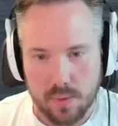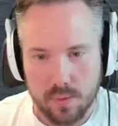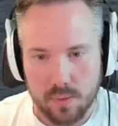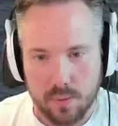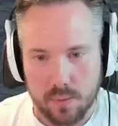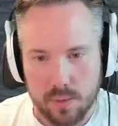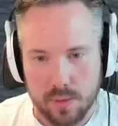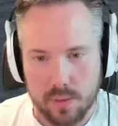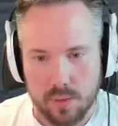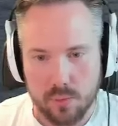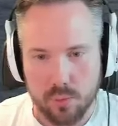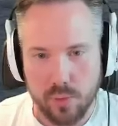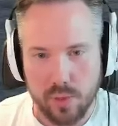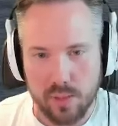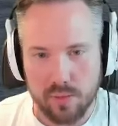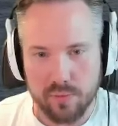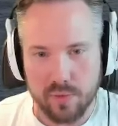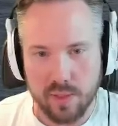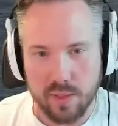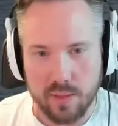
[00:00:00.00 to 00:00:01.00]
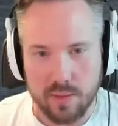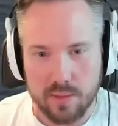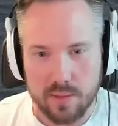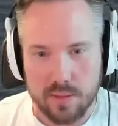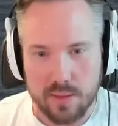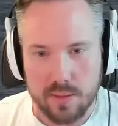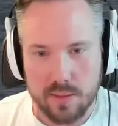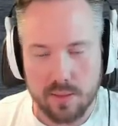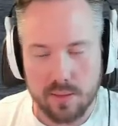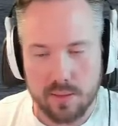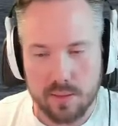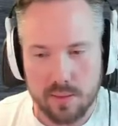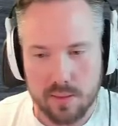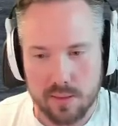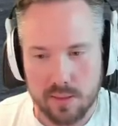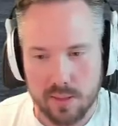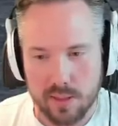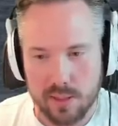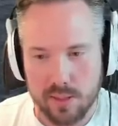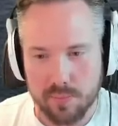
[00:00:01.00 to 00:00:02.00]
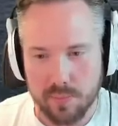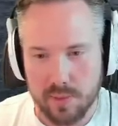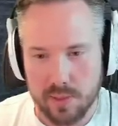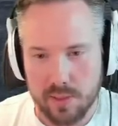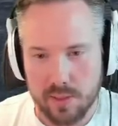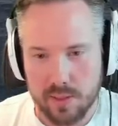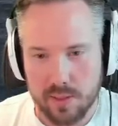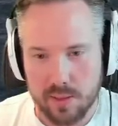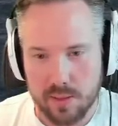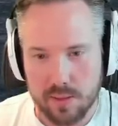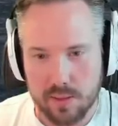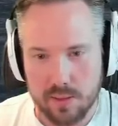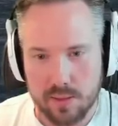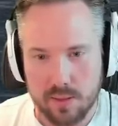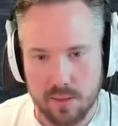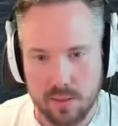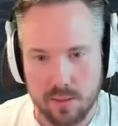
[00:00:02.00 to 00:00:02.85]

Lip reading: There's 12 guns. 6 plus 6.